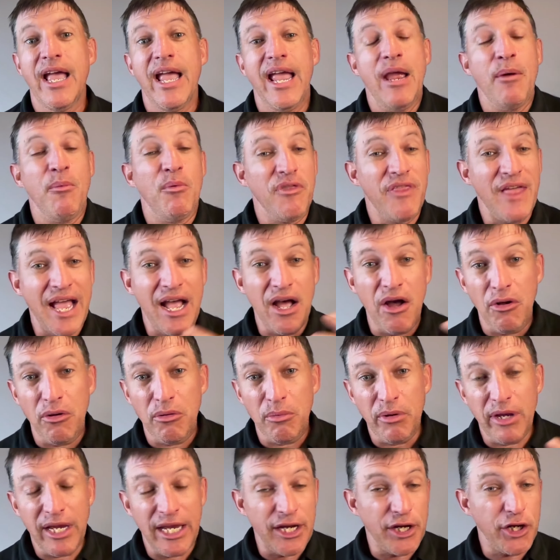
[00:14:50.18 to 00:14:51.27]
And
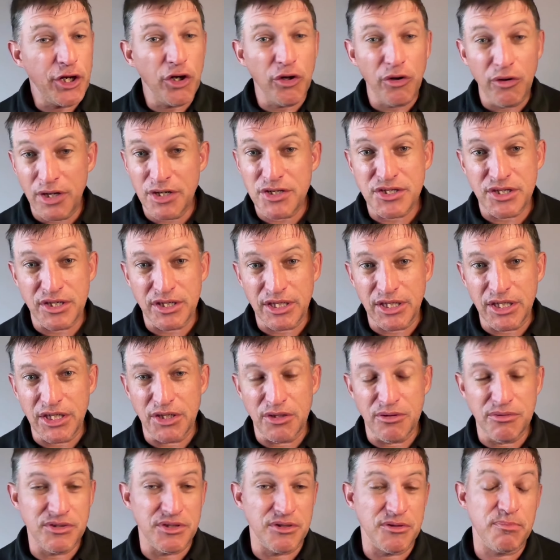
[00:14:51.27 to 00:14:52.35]
without encouraging
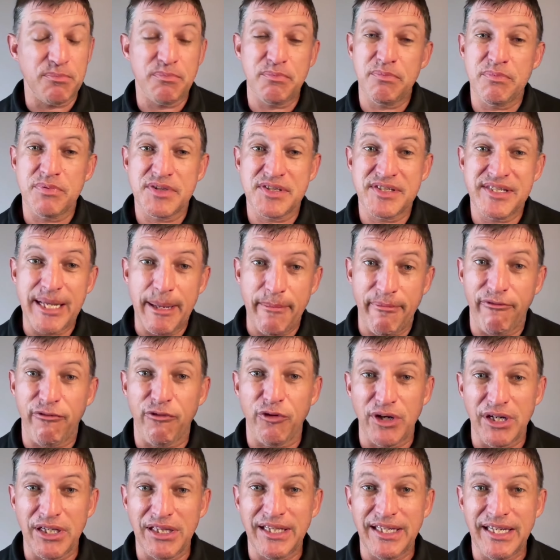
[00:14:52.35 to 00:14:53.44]
you to step
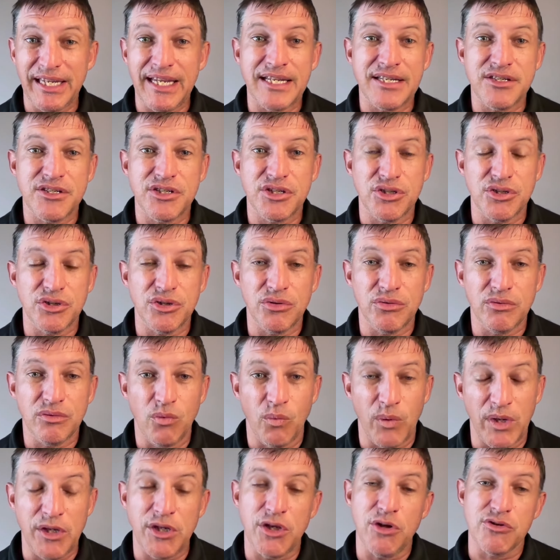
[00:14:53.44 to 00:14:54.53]
freely into,
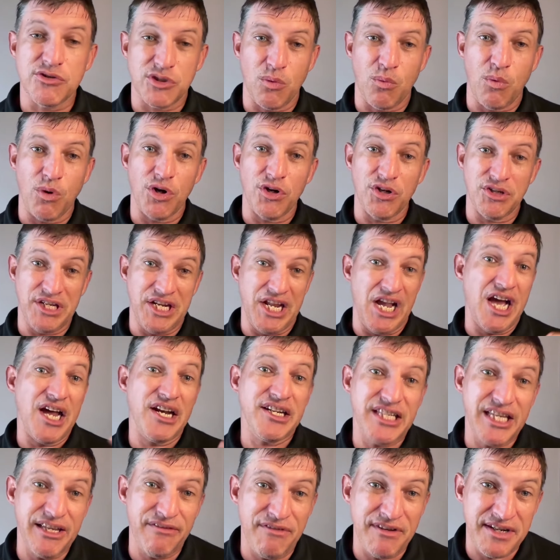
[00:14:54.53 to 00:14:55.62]
we use the word
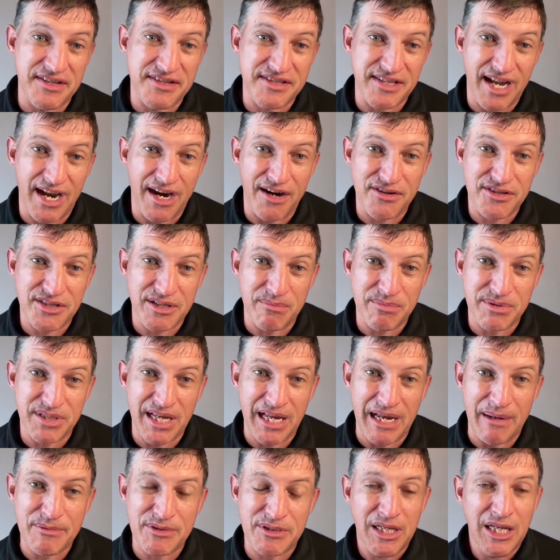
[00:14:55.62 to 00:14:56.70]
God-given desire
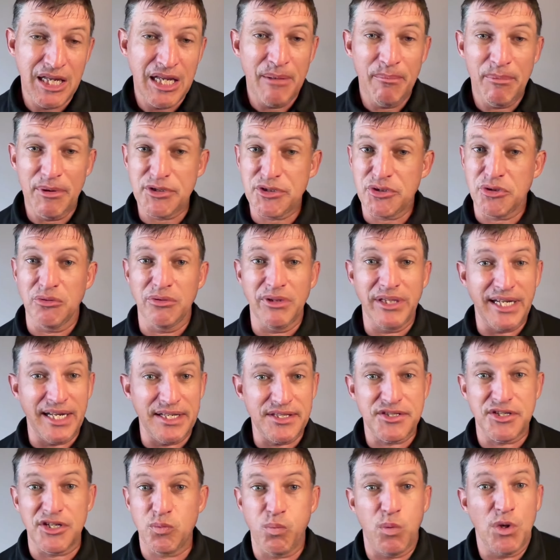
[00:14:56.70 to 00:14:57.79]
sometimes, but truly
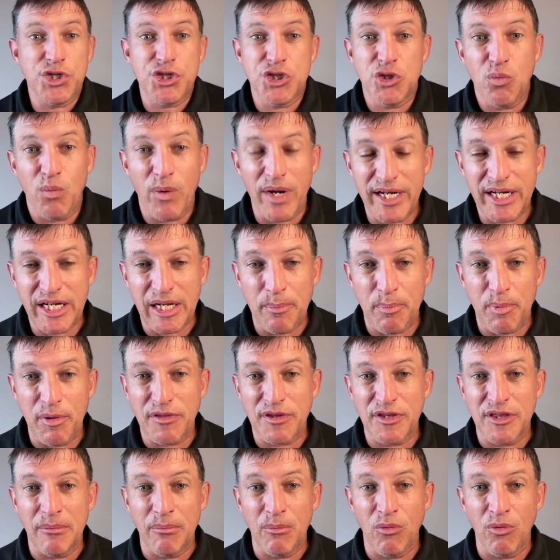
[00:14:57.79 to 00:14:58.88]
it's just what you wake up with
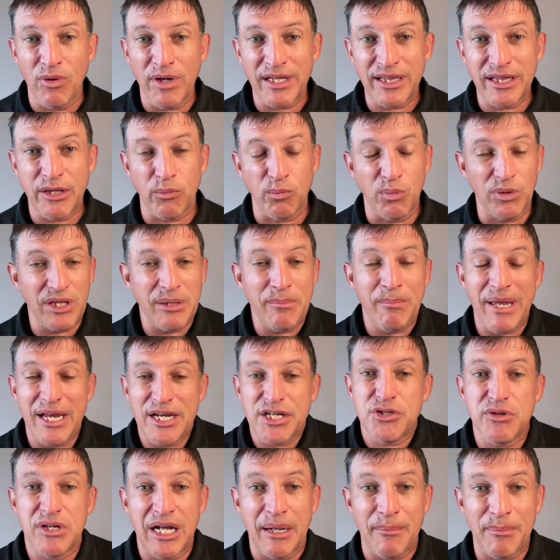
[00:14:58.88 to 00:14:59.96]
in the morning that really
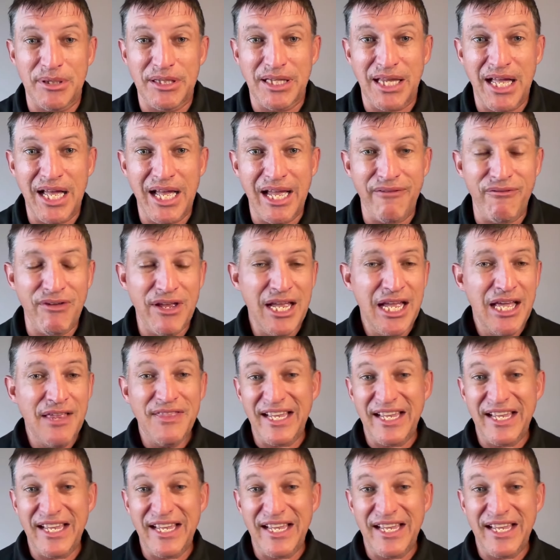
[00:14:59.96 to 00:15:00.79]
makes you come alive,